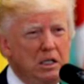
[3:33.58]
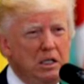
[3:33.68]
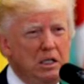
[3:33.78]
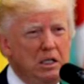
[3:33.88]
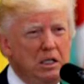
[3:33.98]

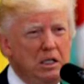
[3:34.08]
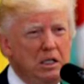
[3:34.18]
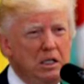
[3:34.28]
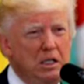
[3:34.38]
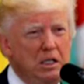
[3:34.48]

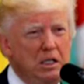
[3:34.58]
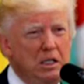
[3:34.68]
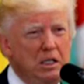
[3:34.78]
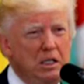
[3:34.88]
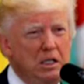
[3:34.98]

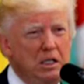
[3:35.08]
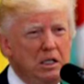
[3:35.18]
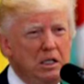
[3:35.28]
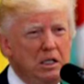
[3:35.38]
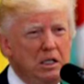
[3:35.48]

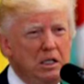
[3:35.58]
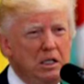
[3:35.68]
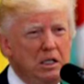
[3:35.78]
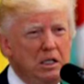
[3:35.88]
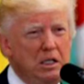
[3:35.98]

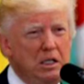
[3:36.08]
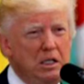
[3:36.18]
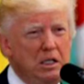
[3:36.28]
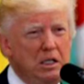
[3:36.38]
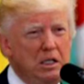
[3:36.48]

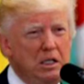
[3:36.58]
This is a still picture; no speech is visible.